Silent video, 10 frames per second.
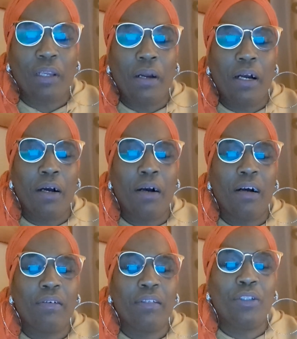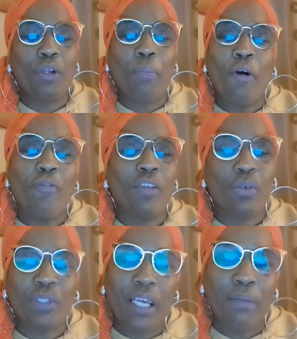Both of
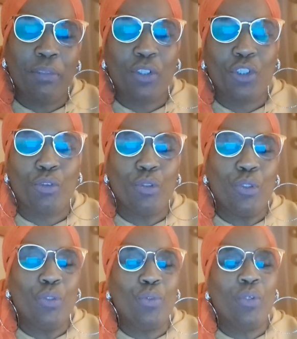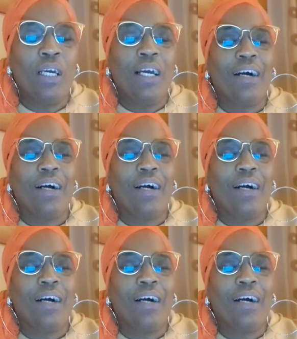those statements are true.